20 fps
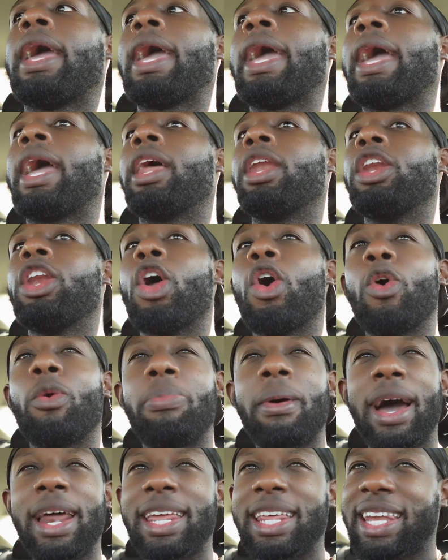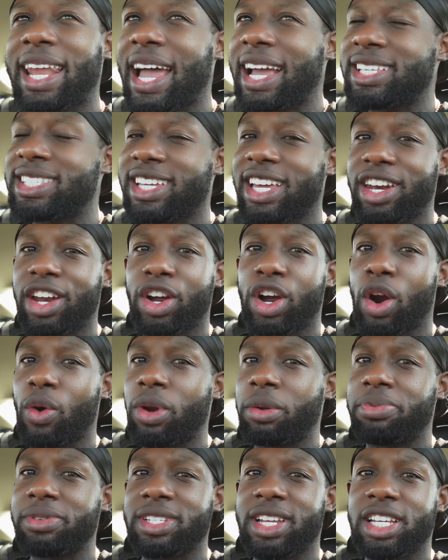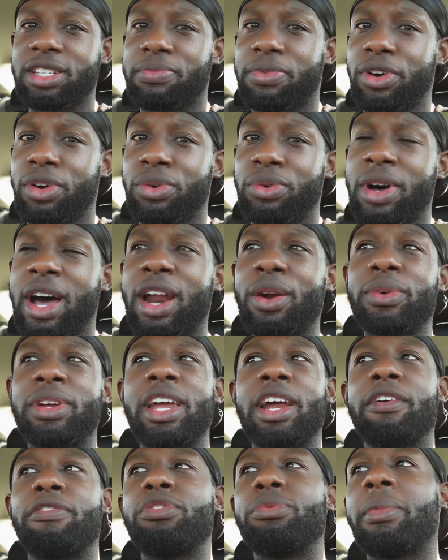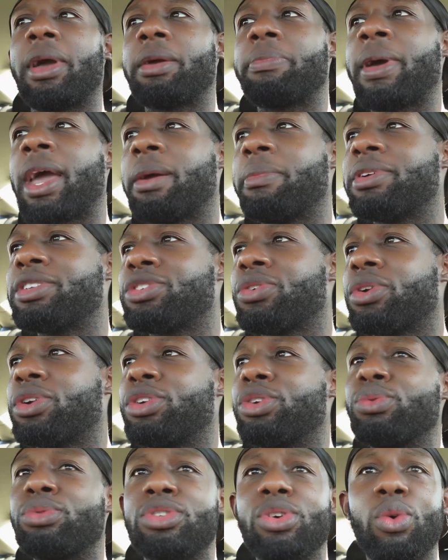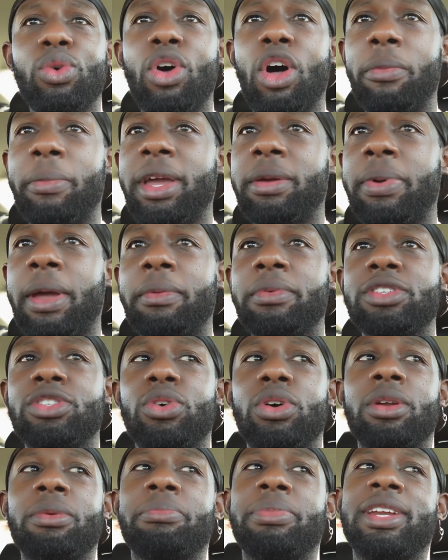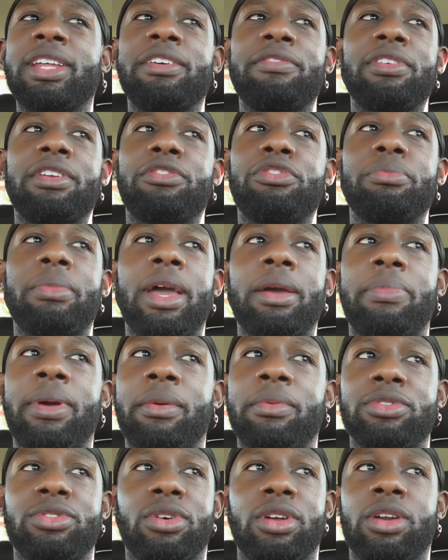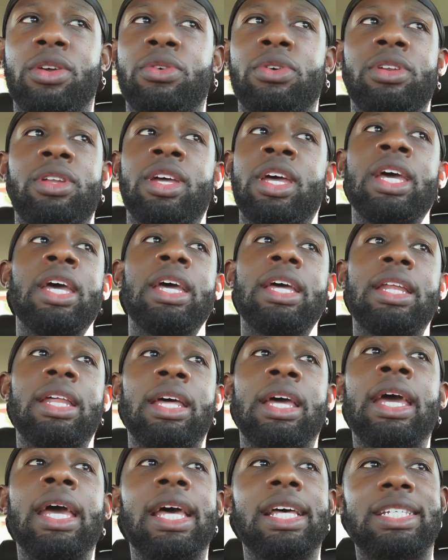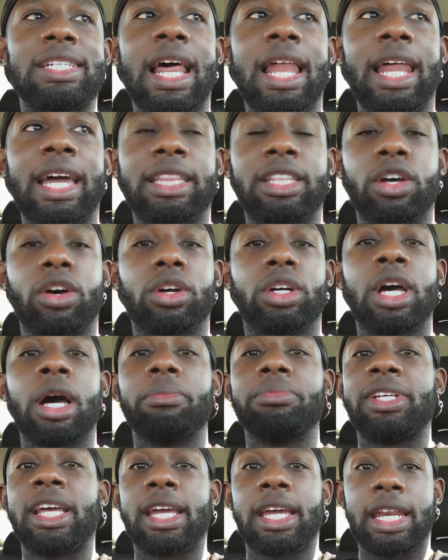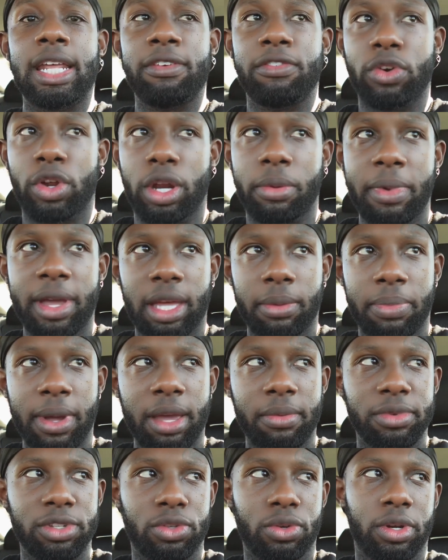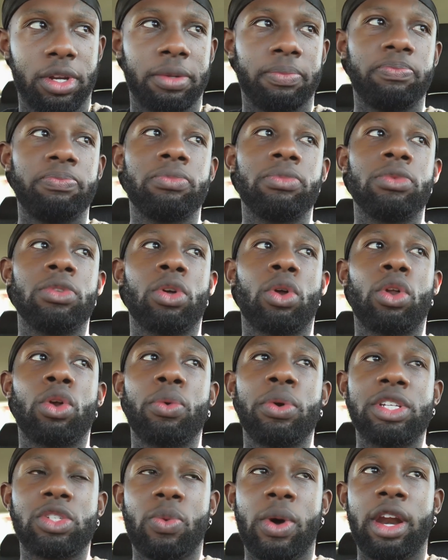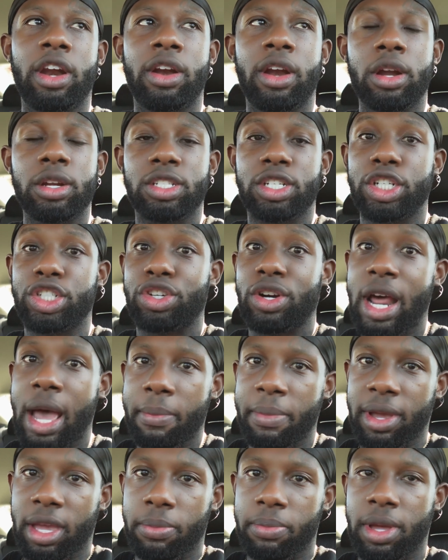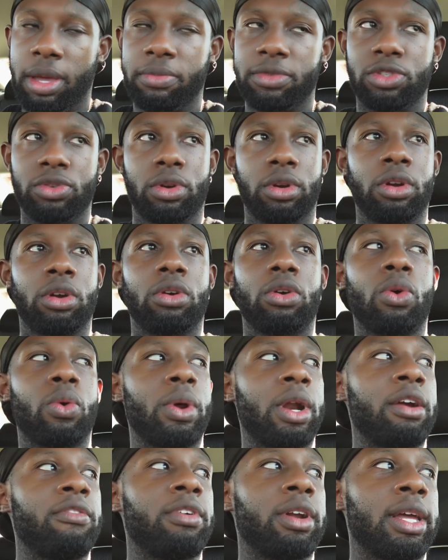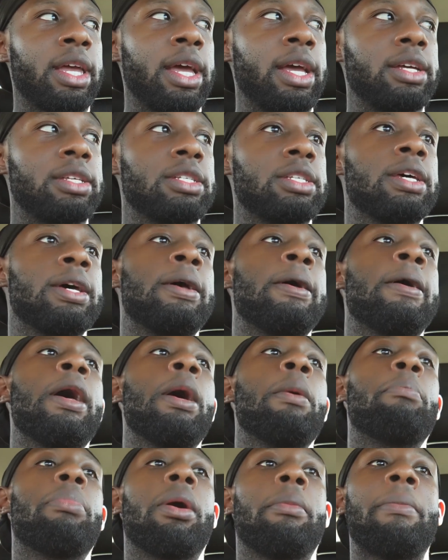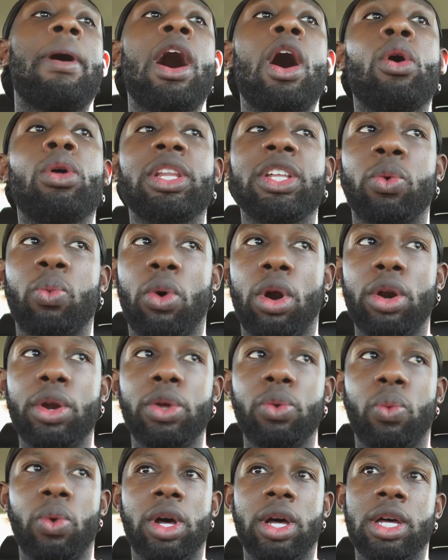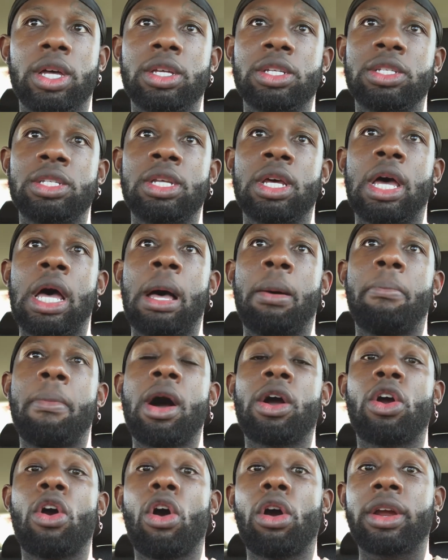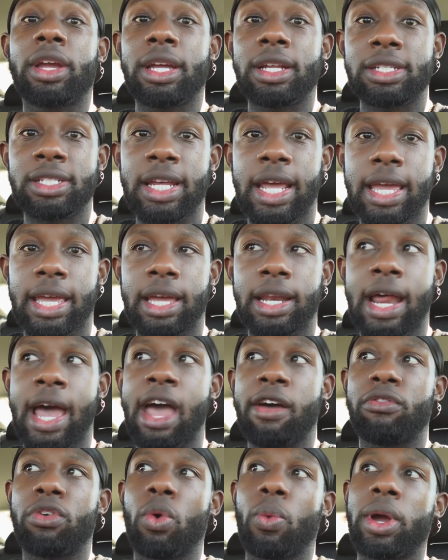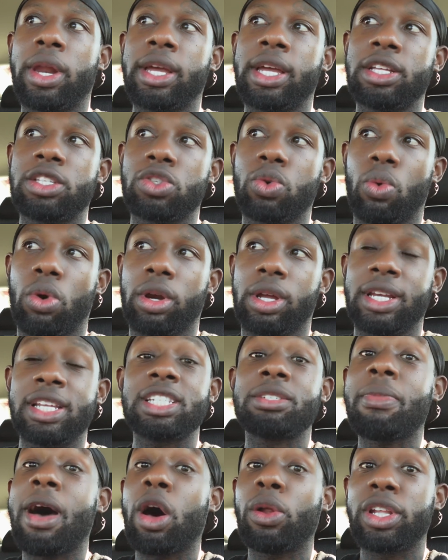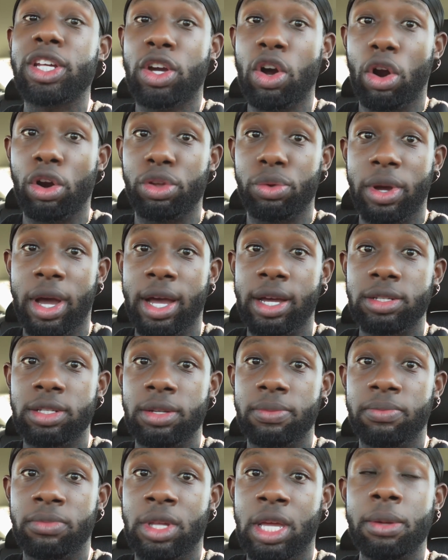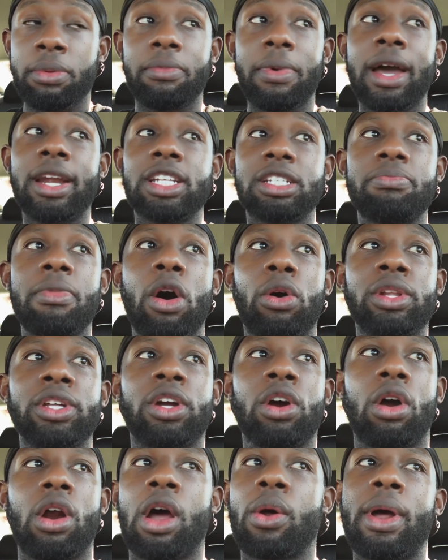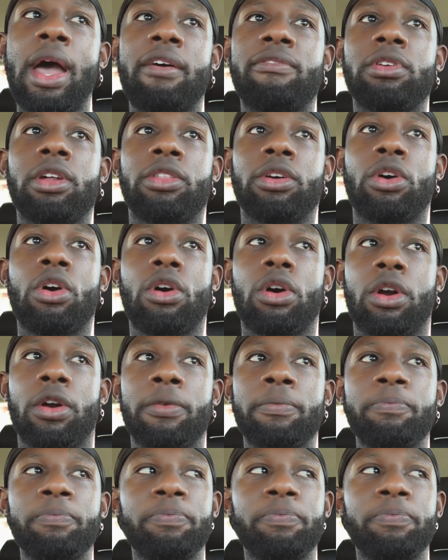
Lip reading: And nobody likes getting their car repossessed, bro. I don't care if you make payments on it, you so-called make payments on it, but even if you made payments on it, it's not like they'll come take it even though you're making payments on it. The only reason why they're there is because you're not making payments on it, or whatever the case. But my only worry was my car getting taken, I have no way to get to work. This is my only car, you guys. Keep in mind, this is my only car. I don't have another car.